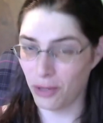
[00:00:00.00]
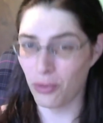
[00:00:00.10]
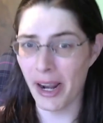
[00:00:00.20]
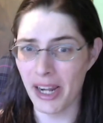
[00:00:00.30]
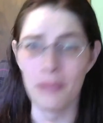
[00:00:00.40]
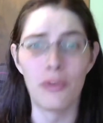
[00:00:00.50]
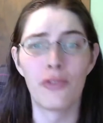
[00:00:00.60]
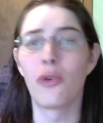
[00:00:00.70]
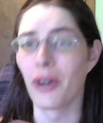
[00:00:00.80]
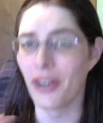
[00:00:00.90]
writing
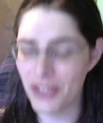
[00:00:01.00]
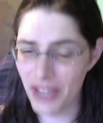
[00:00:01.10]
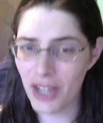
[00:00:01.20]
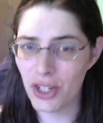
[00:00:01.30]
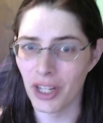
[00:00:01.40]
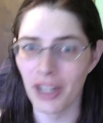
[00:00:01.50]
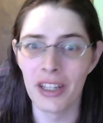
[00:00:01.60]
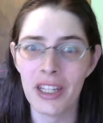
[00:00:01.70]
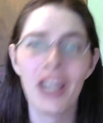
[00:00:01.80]
before a session.